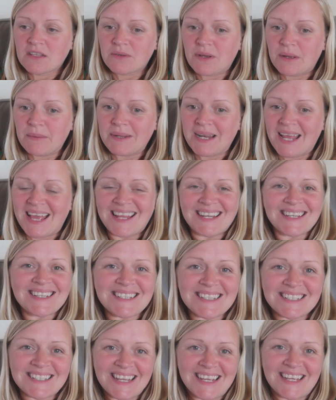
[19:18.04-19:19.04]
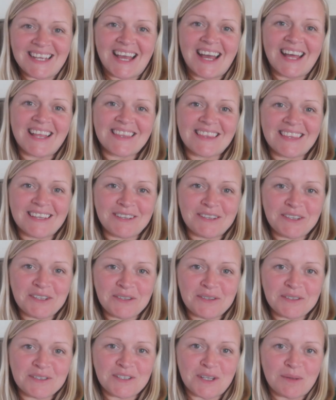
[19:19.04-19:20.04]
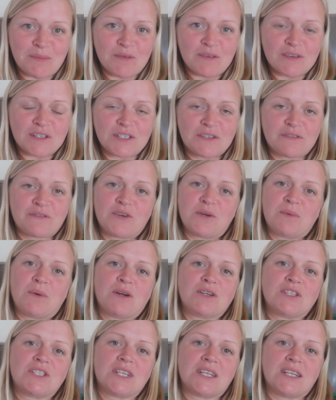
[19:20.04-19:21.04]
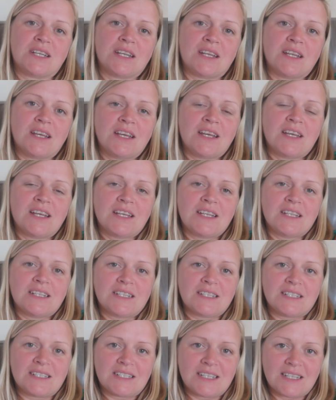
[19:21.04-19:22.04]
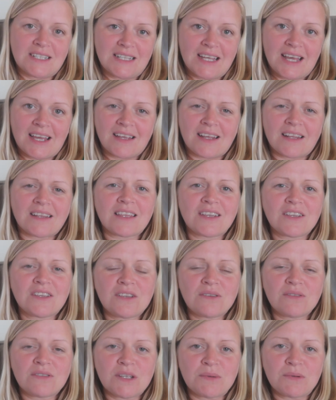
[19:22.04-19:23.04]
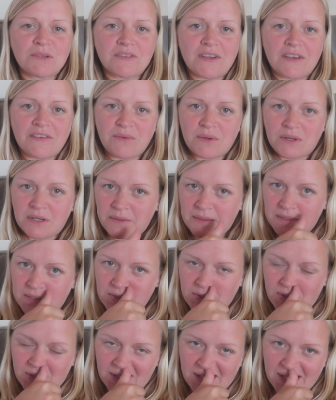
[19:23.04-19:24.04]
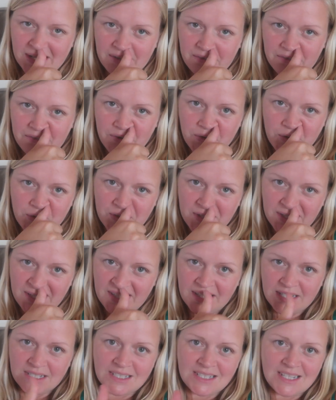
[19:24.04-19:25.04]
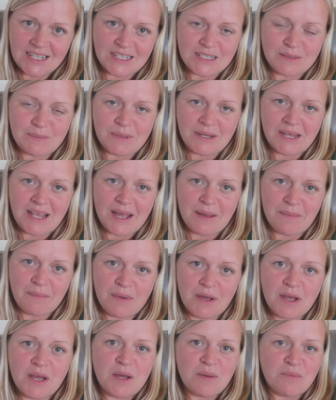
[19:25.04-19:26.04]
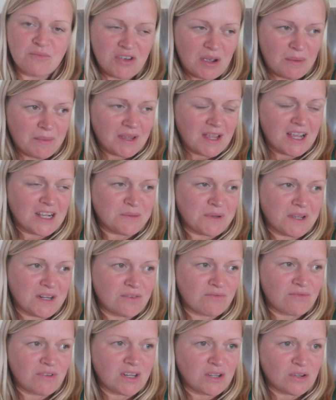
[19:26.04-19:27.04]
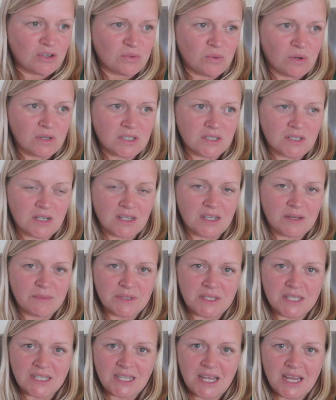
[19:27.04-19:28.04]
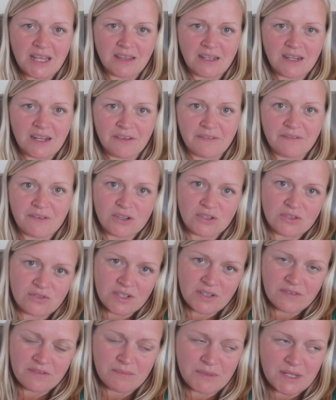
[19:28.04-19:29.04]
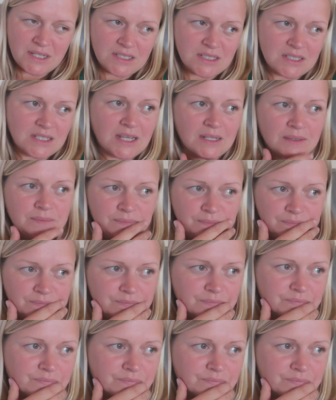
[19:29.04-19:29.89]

So I will end it here. Thank you so much for watching today, and thank you so much for everyone who is joining in for the 6 p.m. premieres. We had a really good one tonight. It was the day in the life fostering from yesterday.